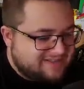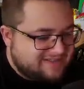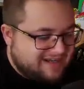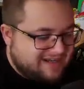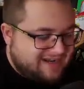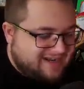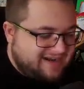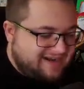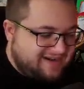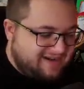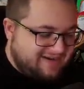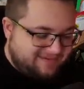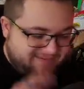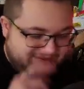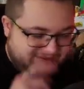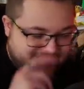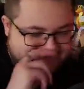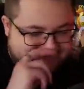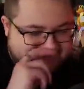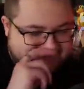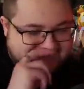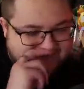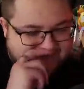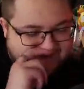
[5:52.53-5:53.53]
Oh my
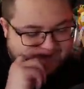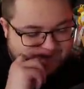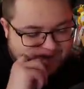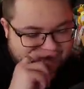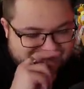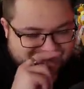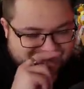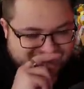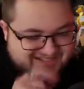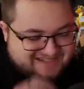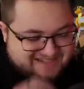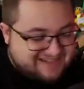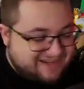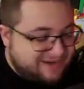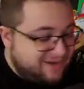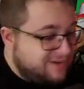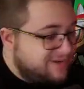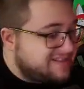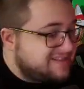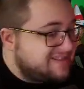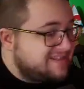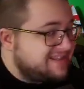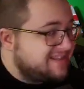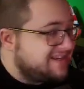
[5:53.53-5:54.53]
god. Who's
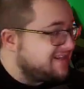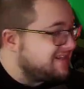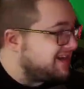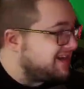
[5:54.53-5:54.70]
the